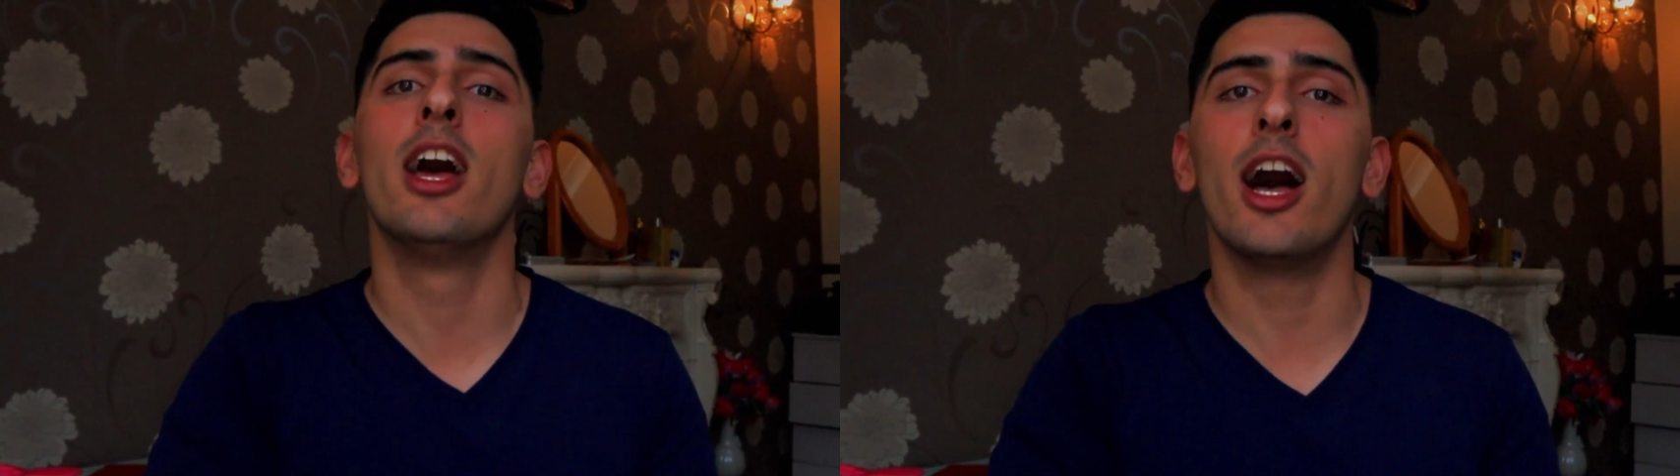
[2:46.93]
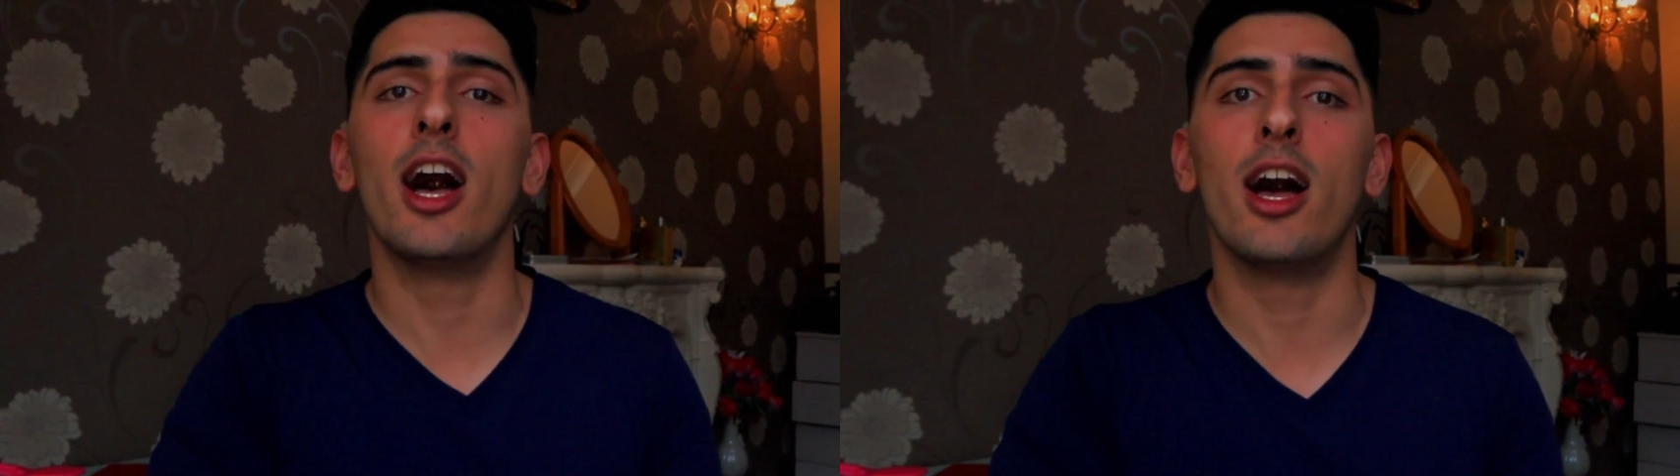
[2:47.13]

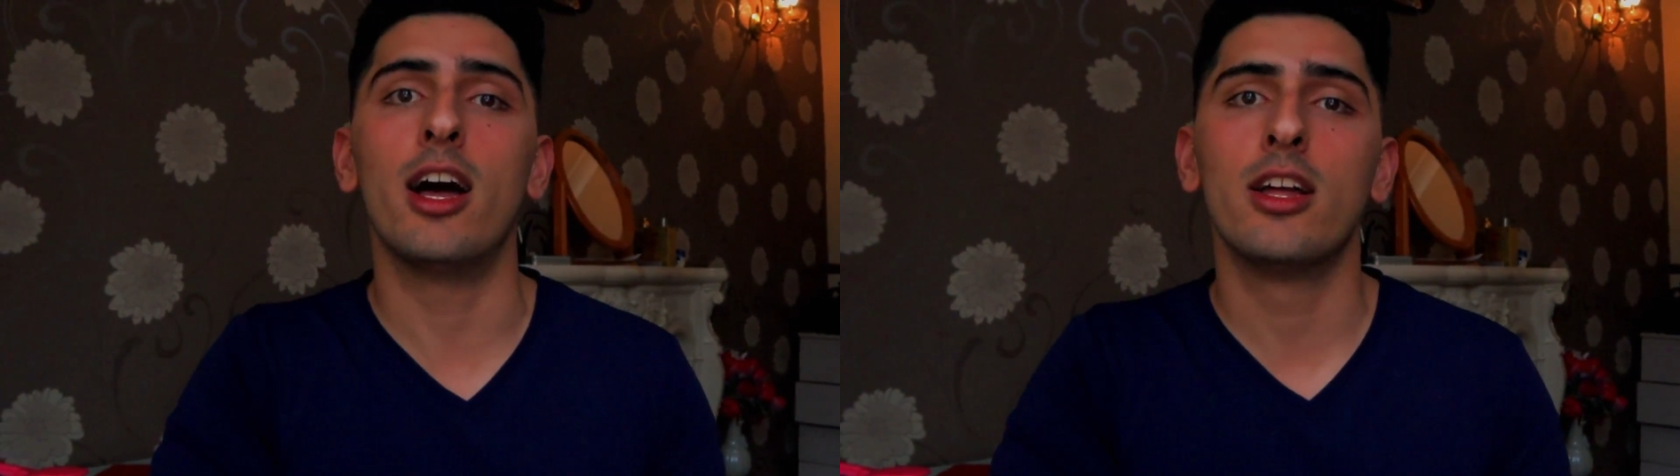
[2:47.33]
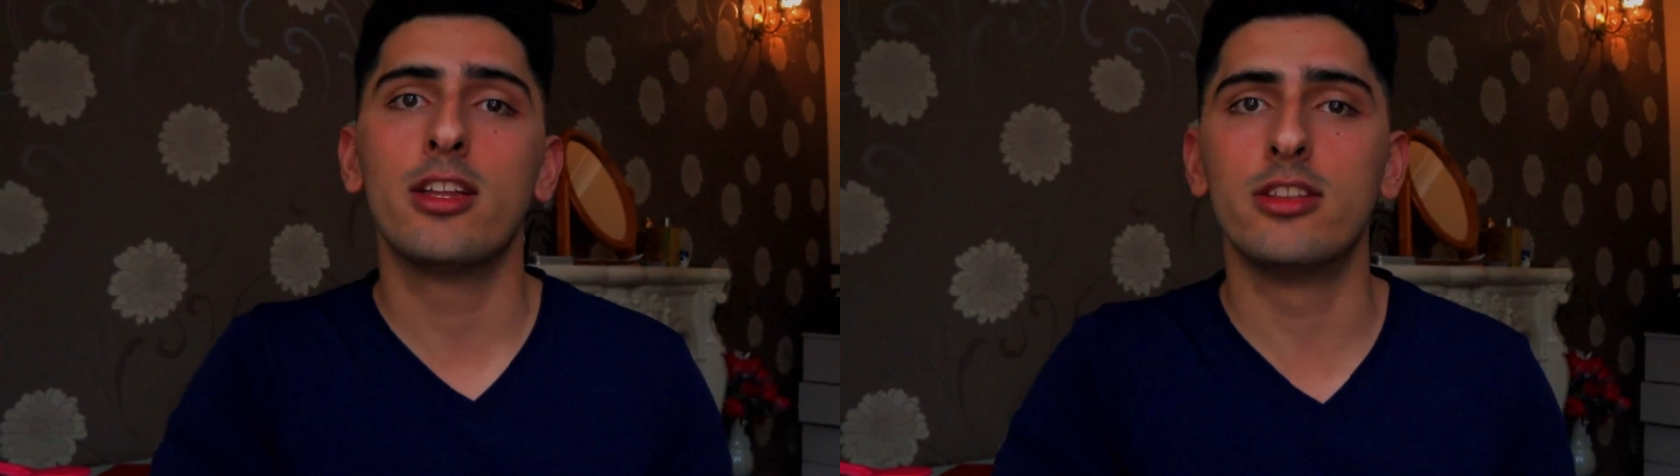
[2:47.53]

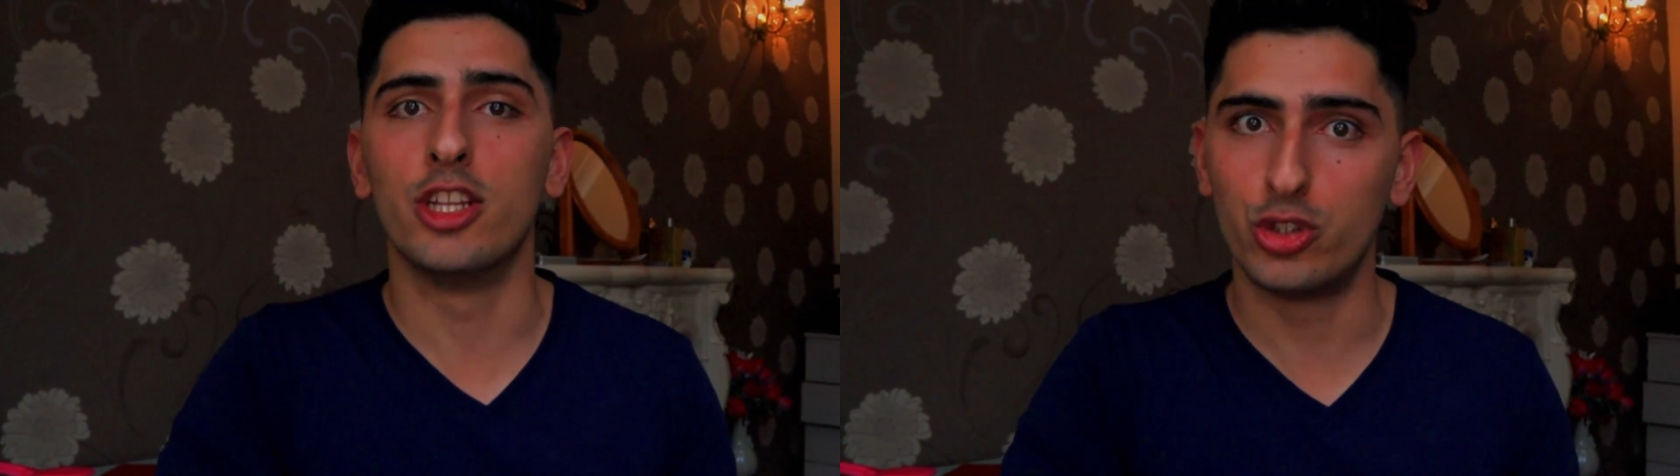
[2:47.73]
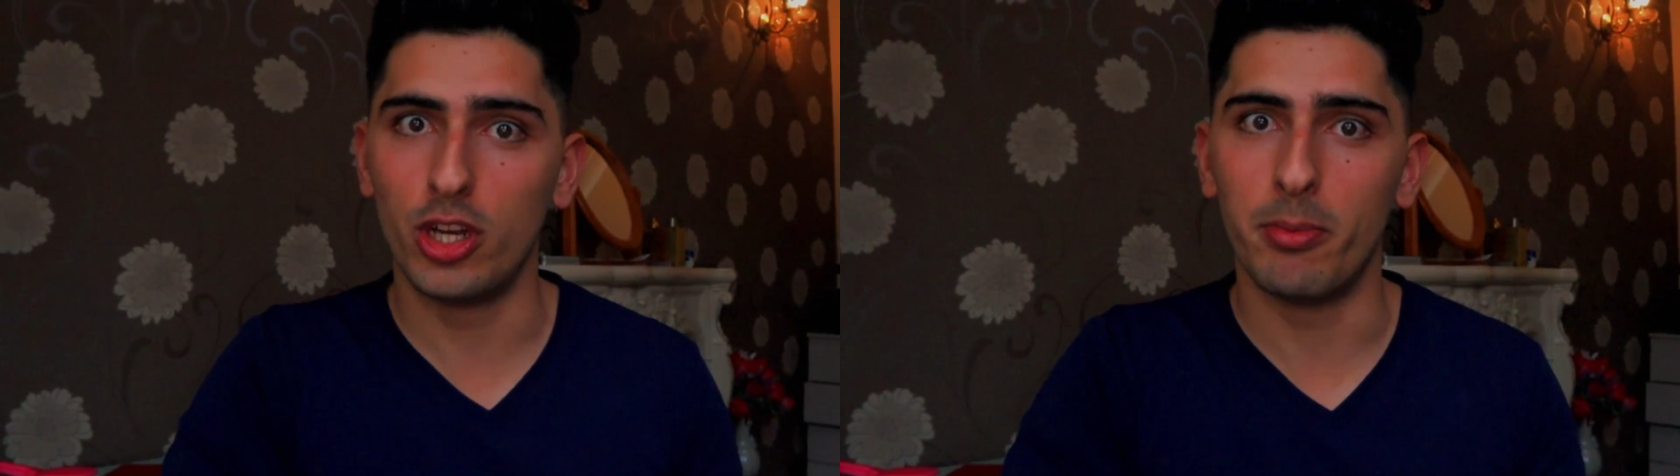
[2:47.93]
the
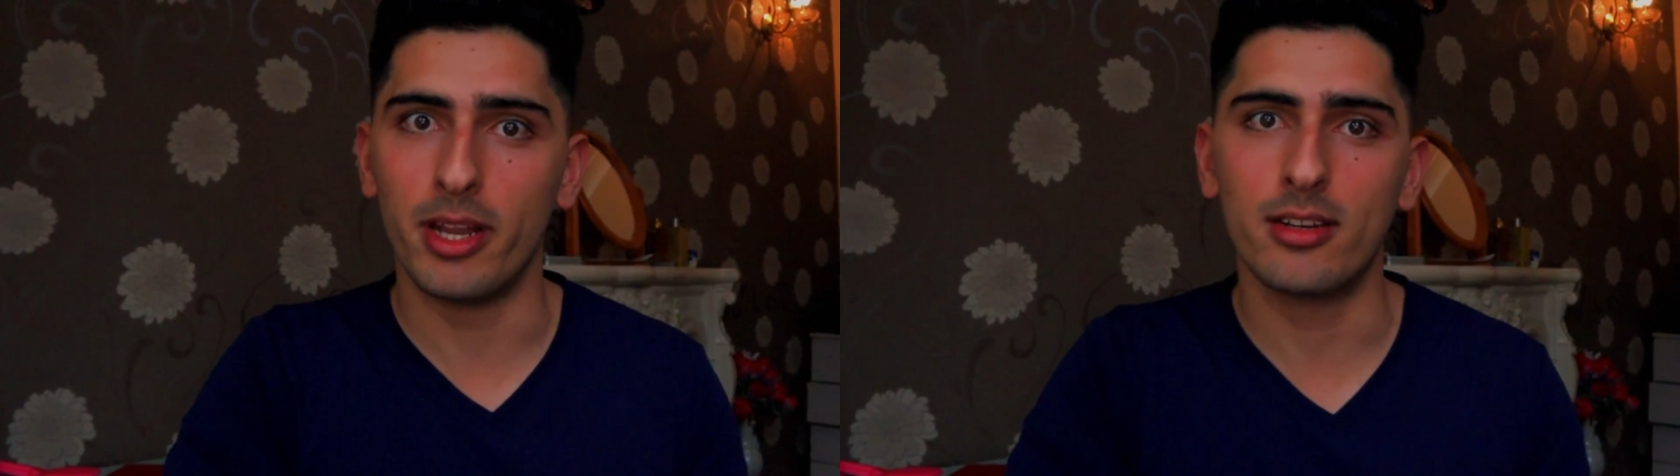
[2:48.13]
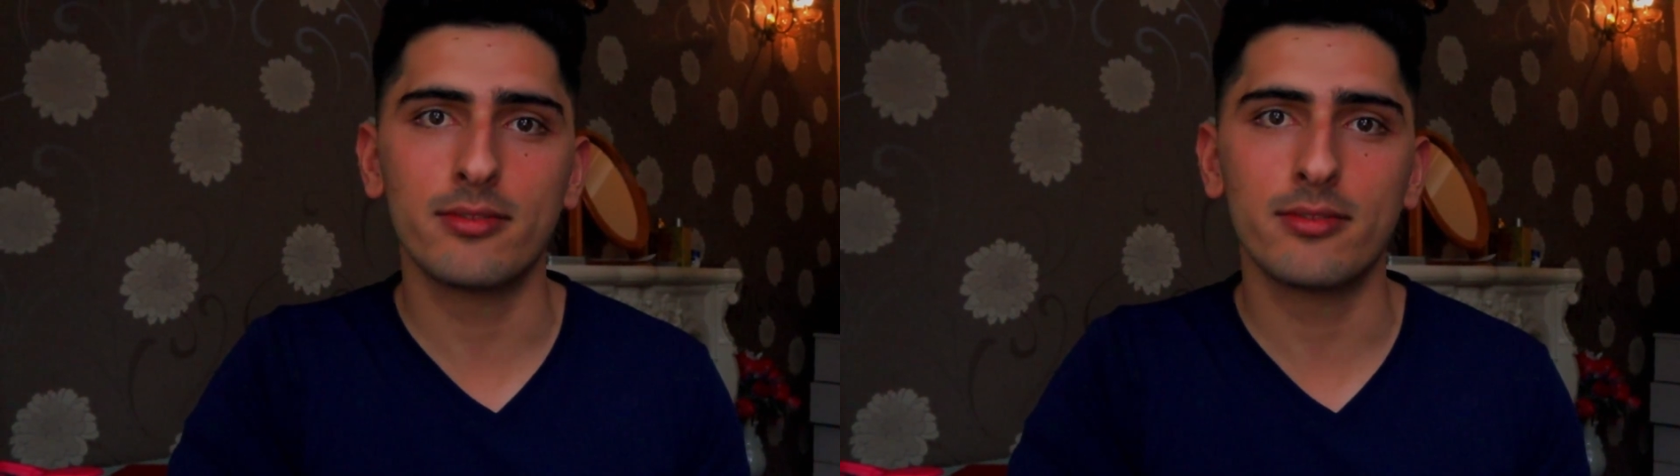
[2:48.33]
treatment.